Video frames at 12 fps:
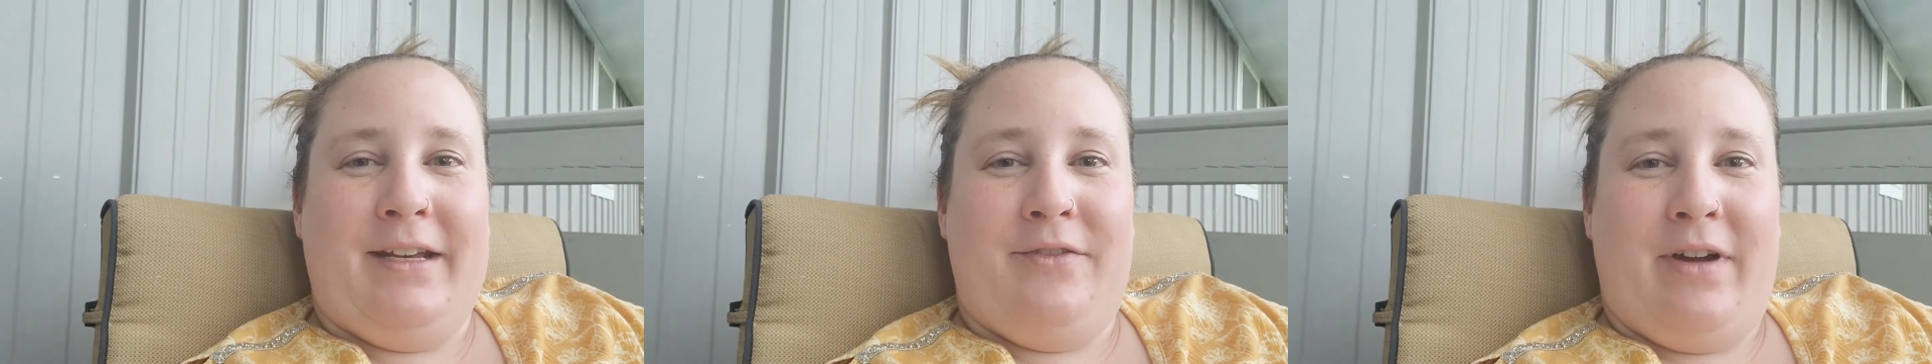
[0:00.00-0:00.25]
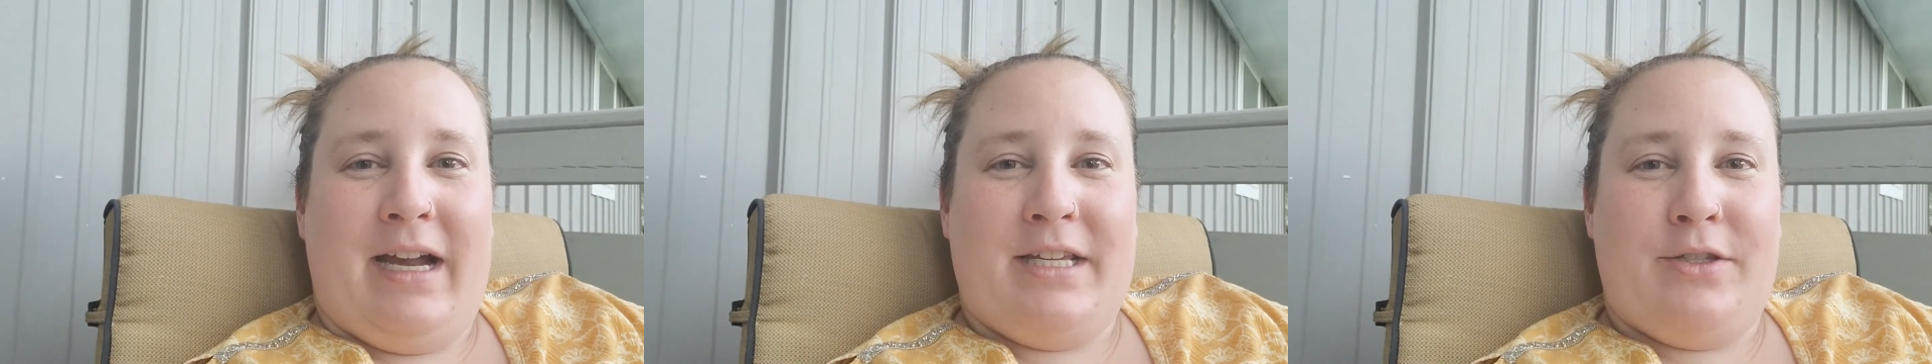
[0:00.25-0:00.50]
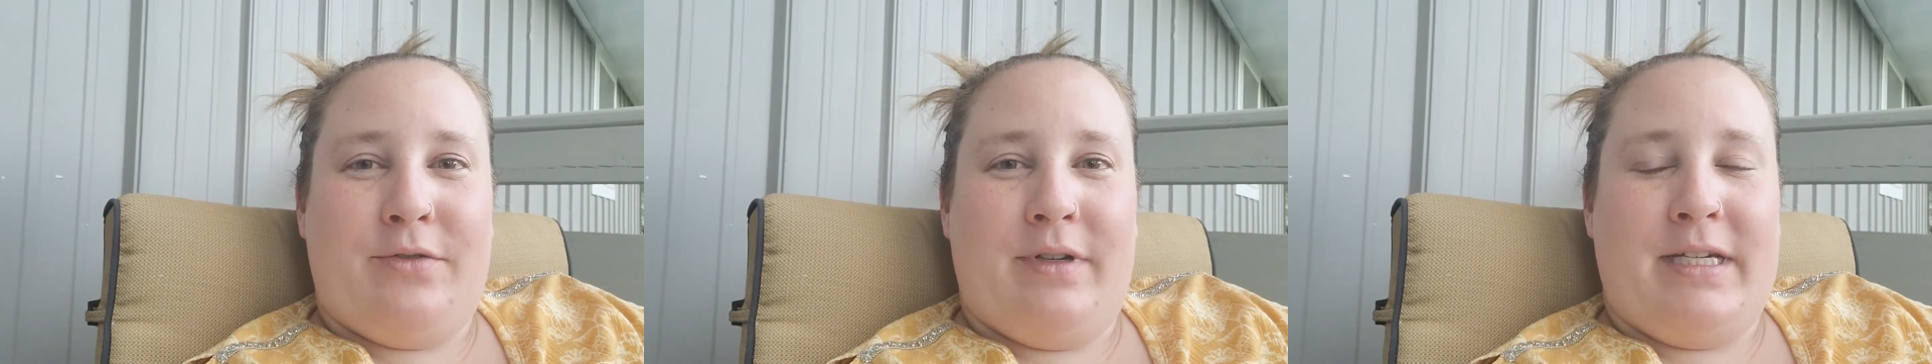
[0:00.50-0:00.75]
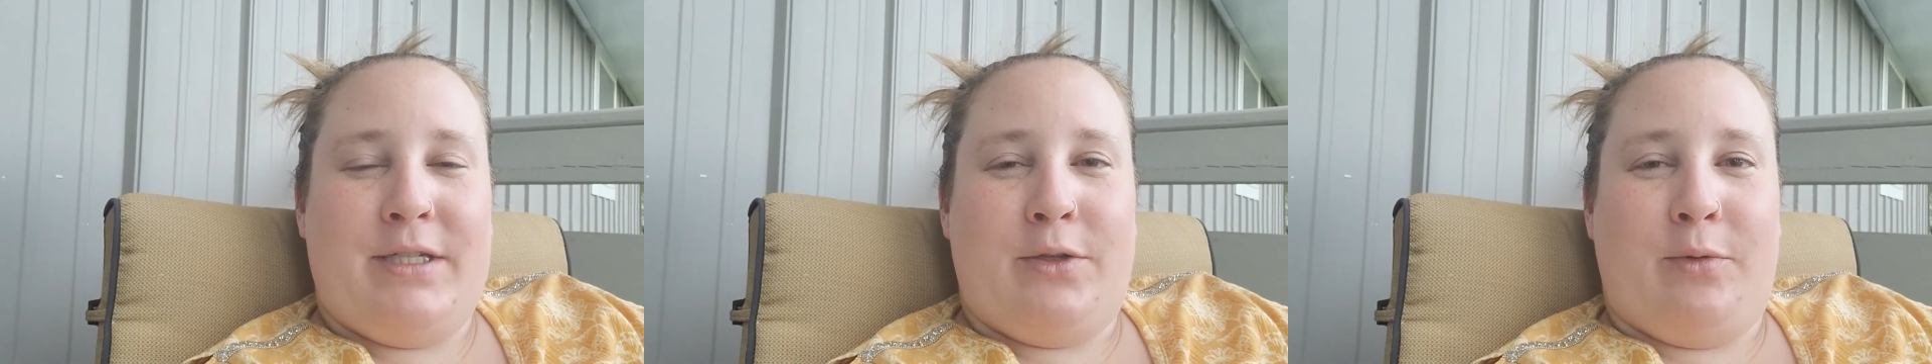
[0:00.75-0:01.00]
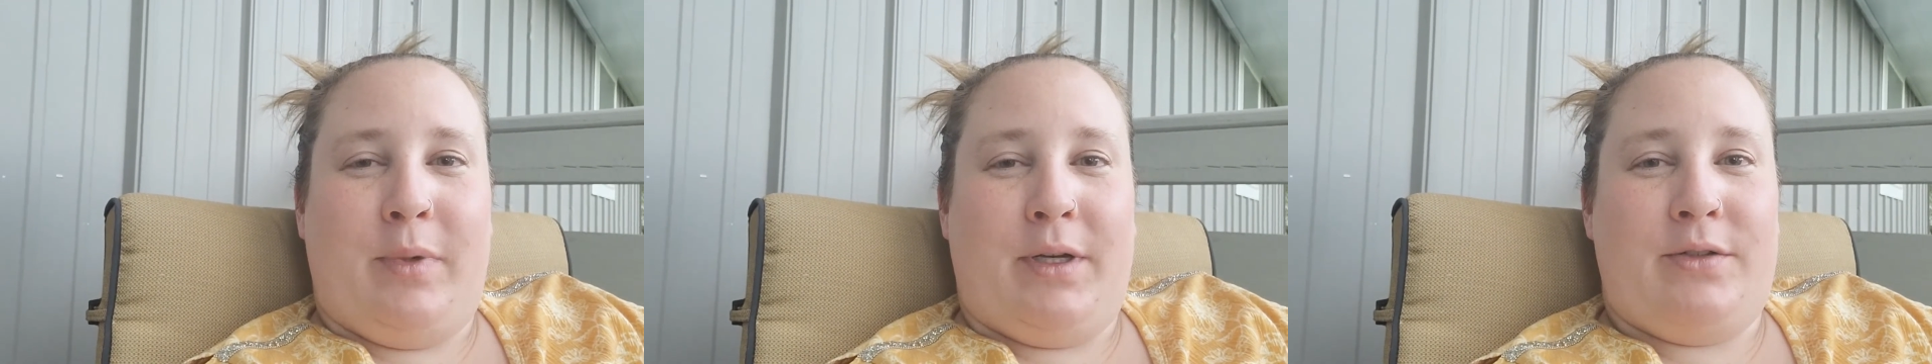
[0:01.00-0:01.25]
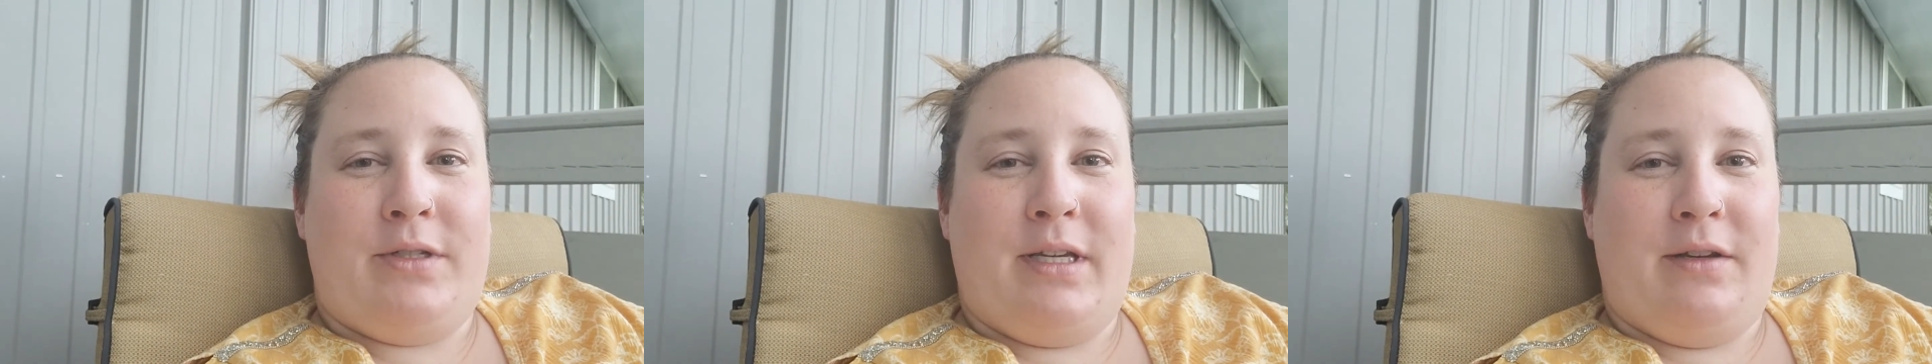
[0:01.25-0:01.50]
advisory so
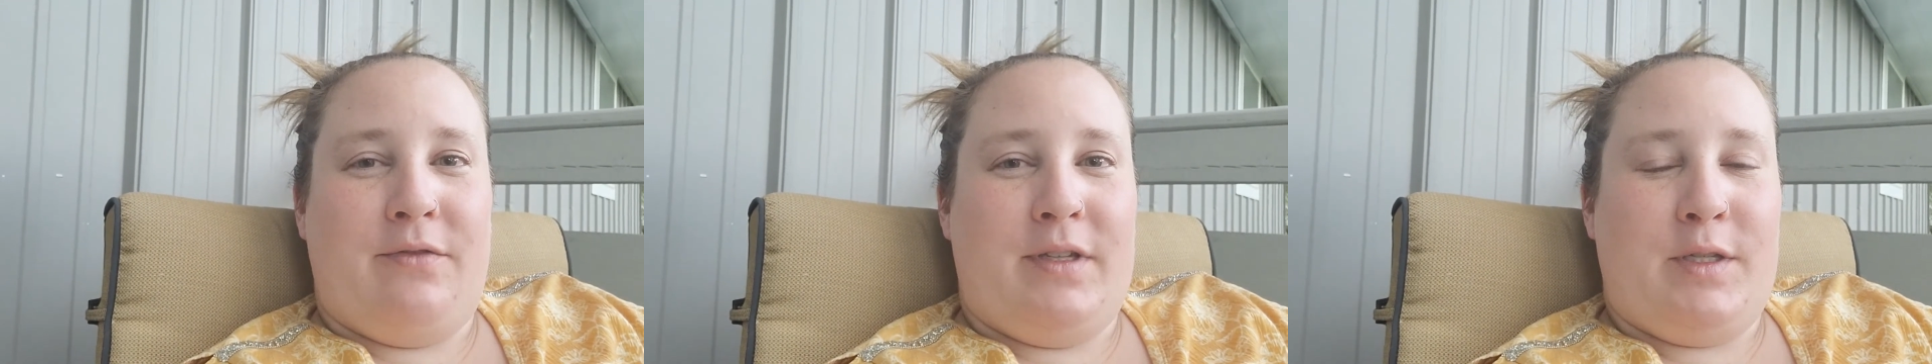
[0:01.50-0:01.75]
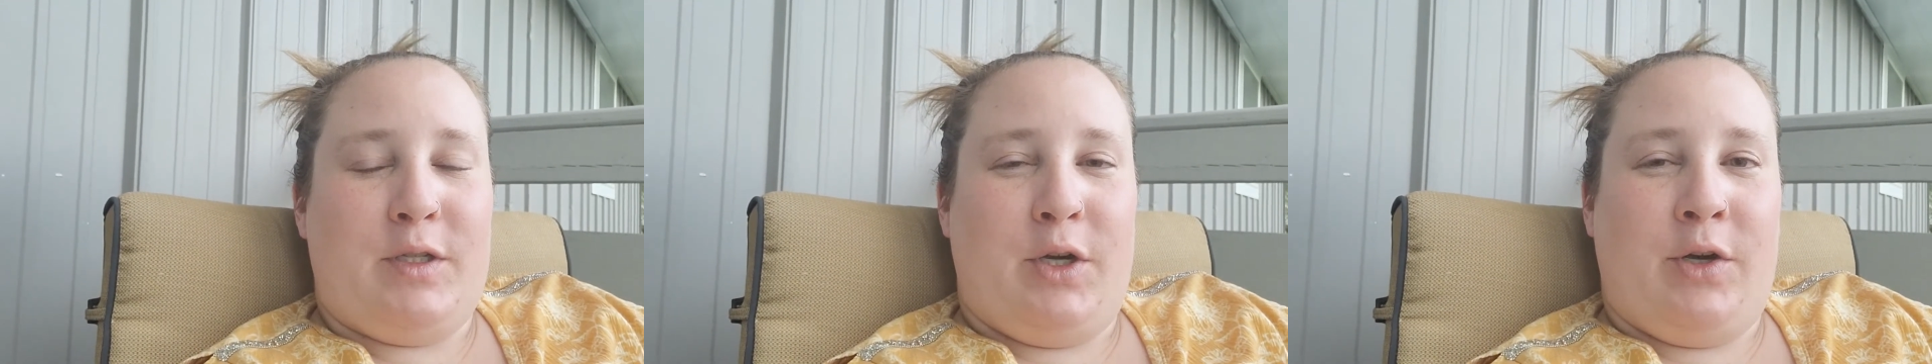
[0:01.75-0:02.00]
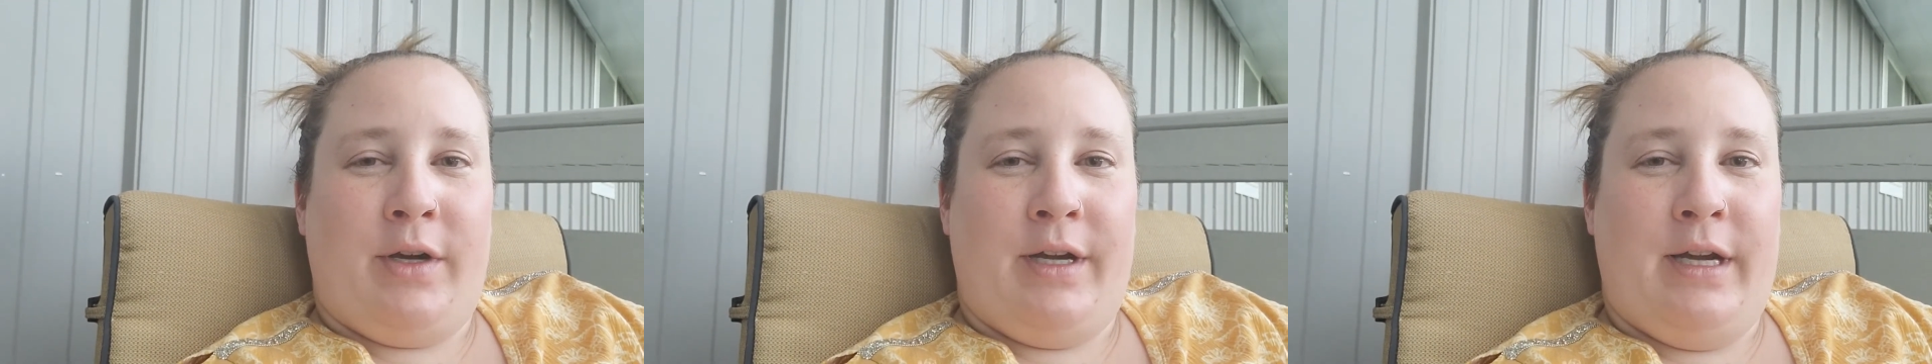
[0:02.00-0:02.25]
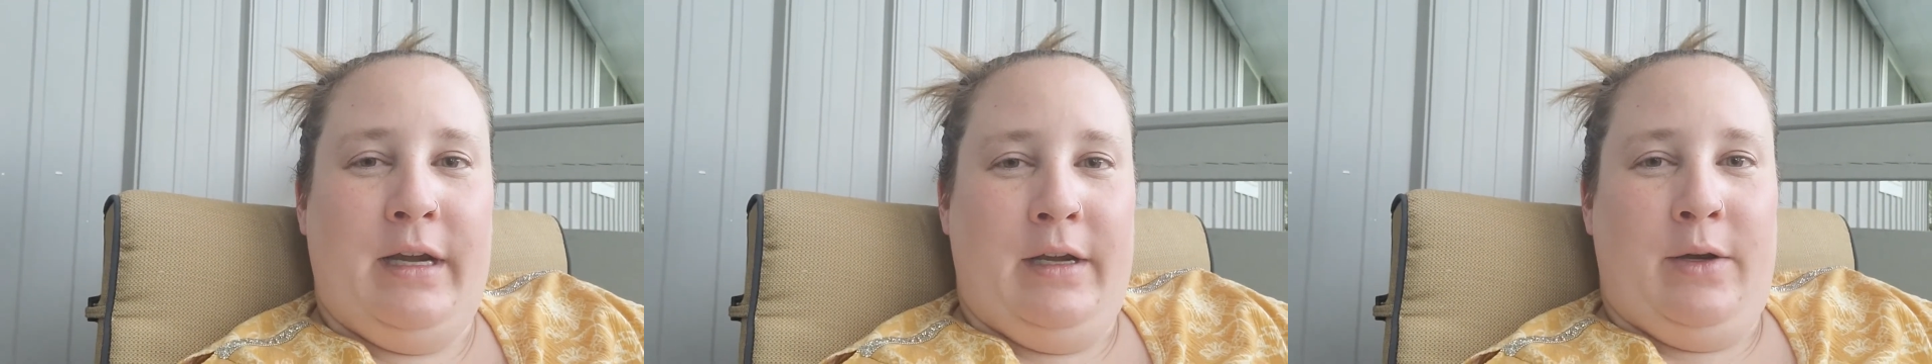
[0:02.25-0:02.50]
better safe than sorry.